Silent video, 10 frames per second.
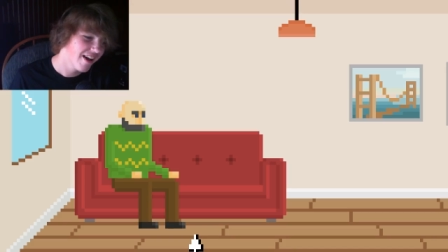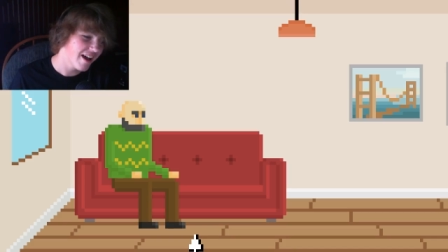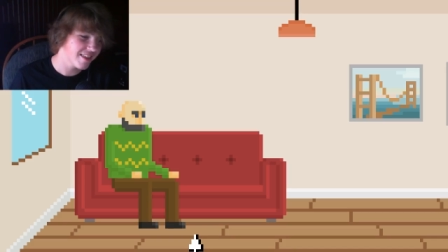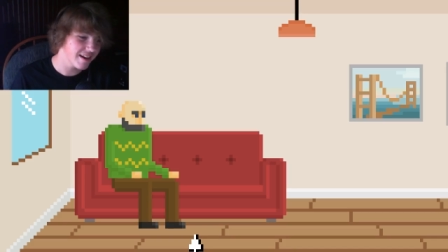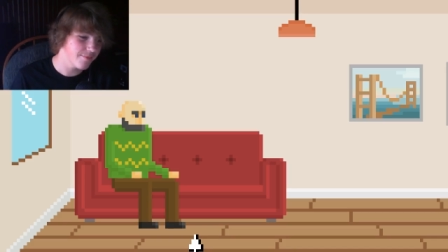
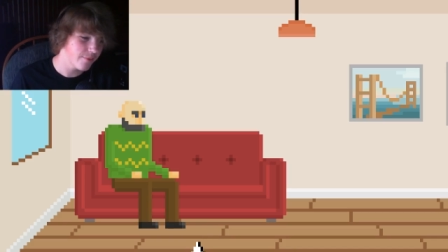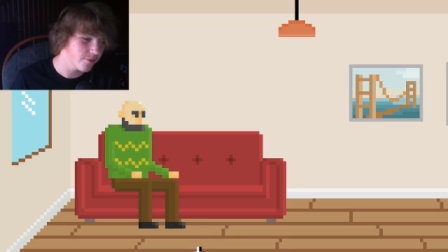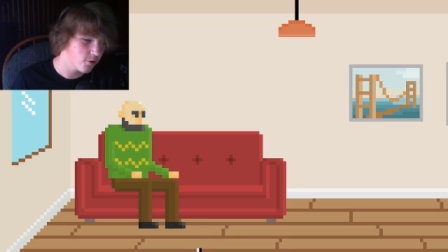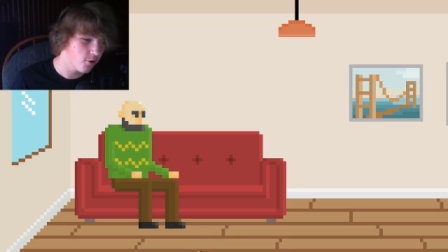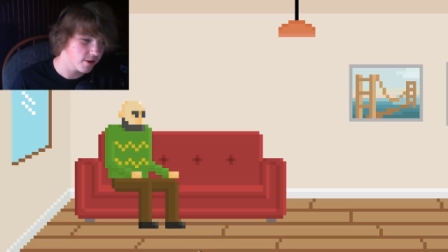I think I've been
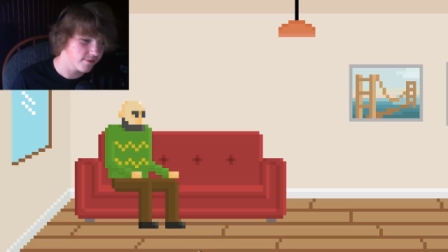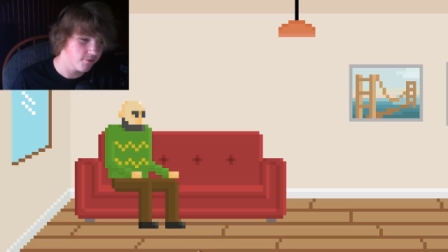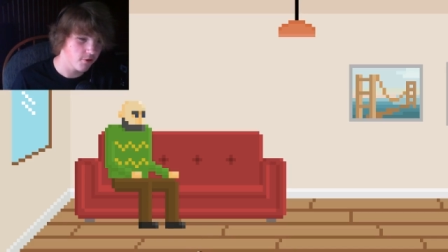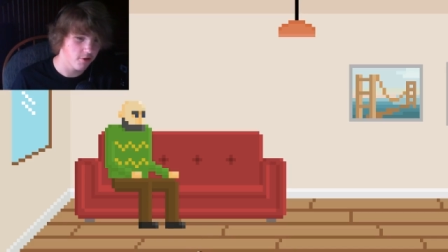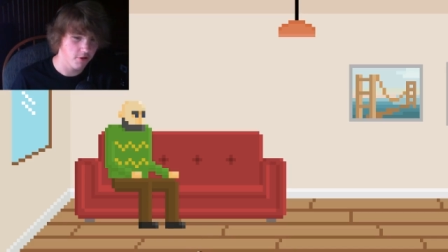recording
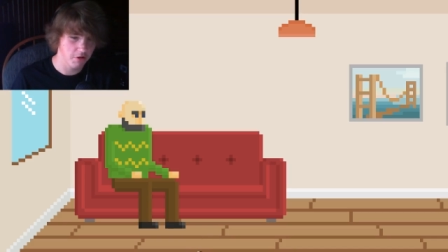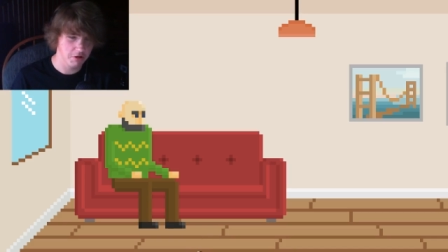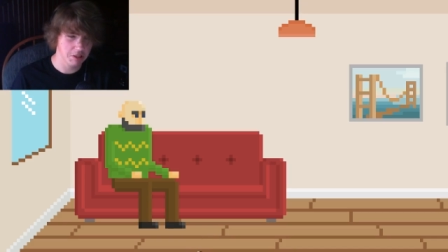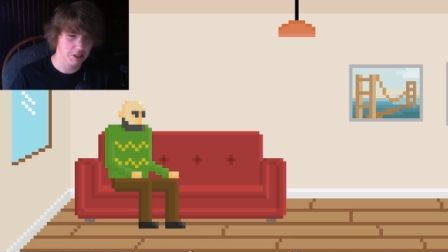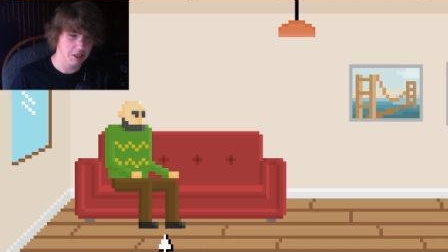for
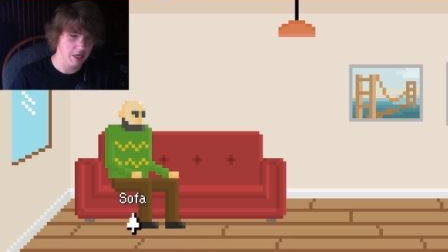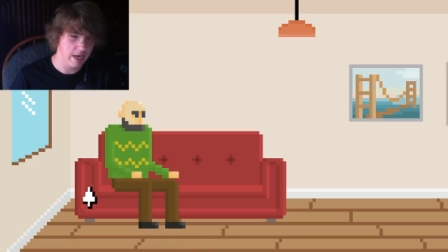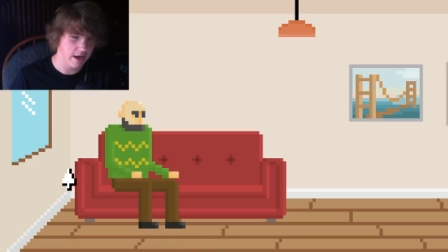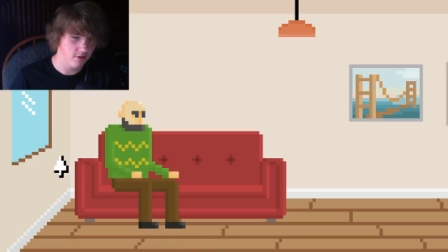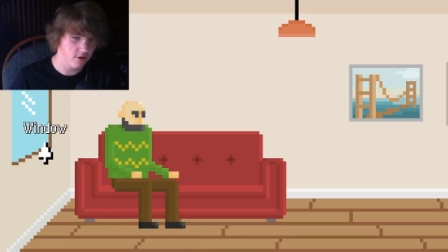the,
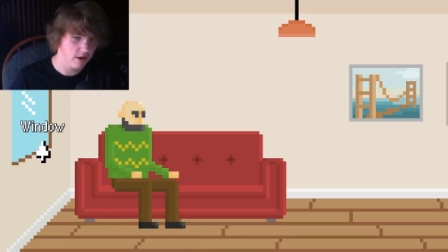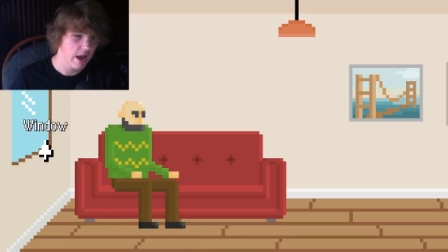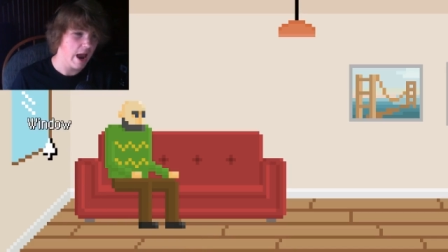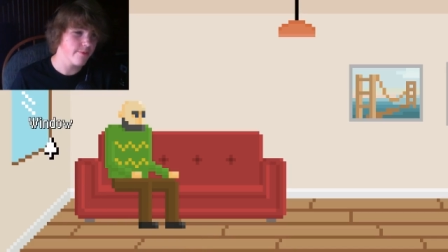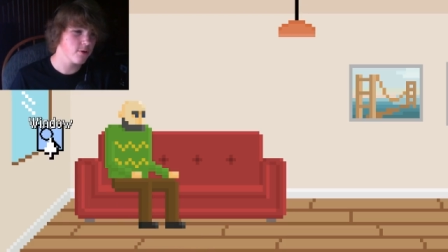how long?
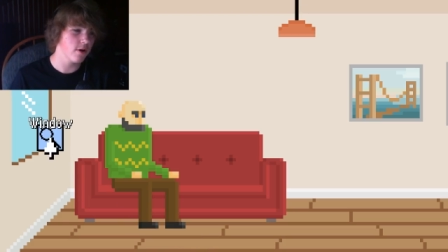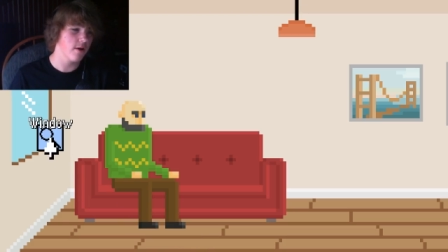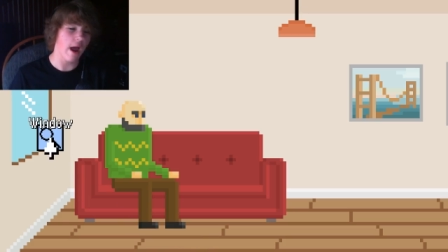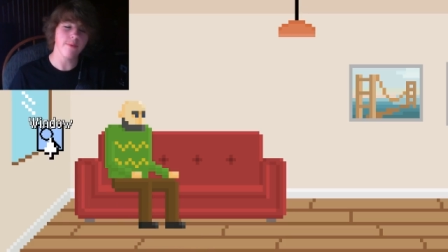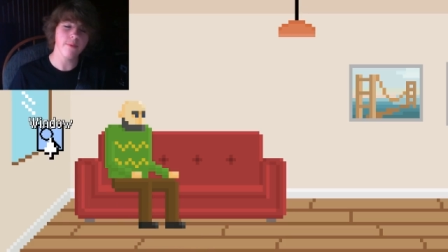I've, rec
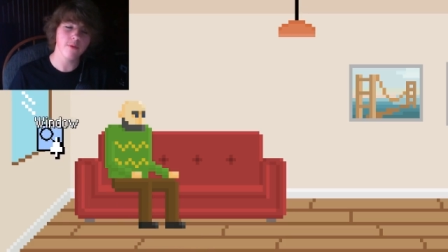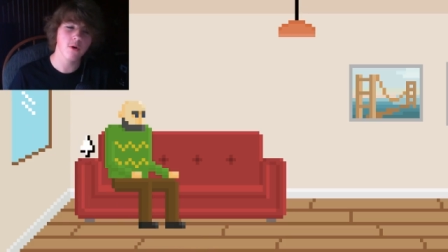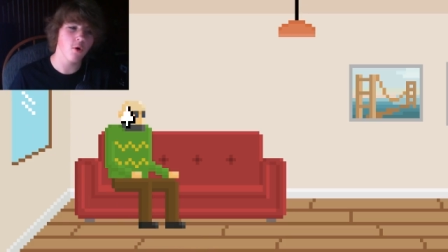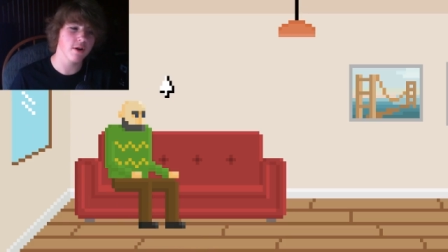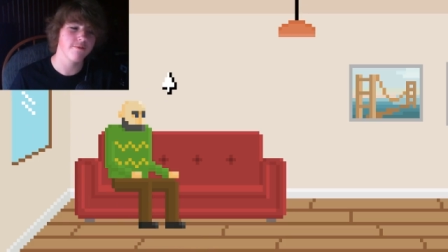I've been
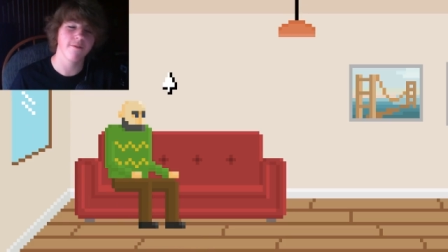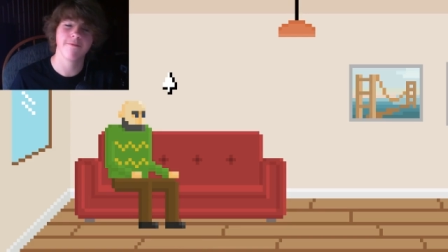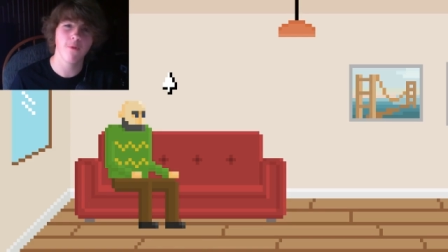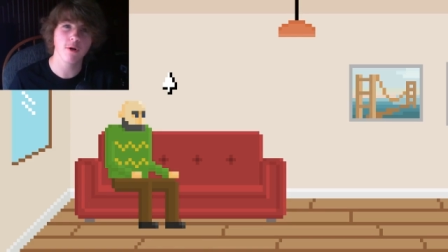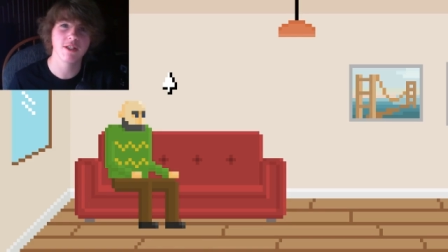recording for
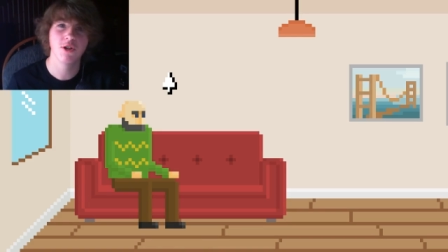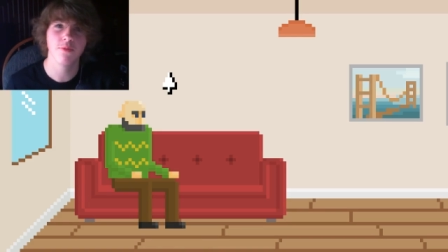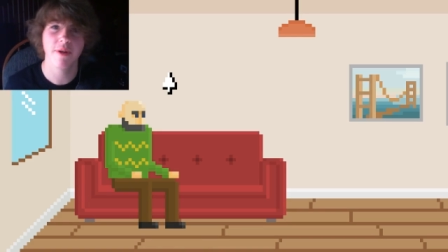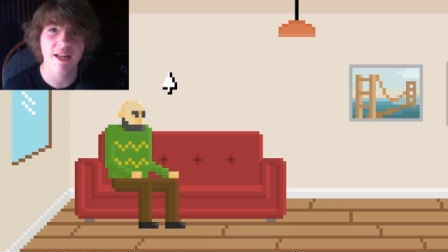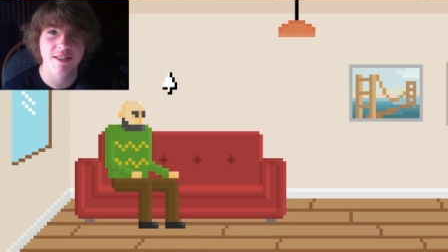forty-two
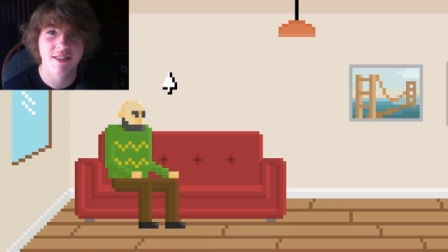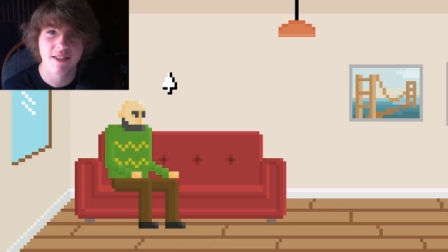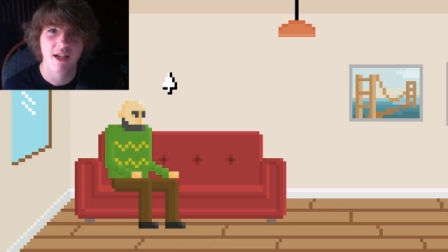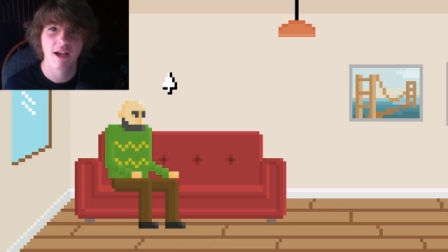minutes.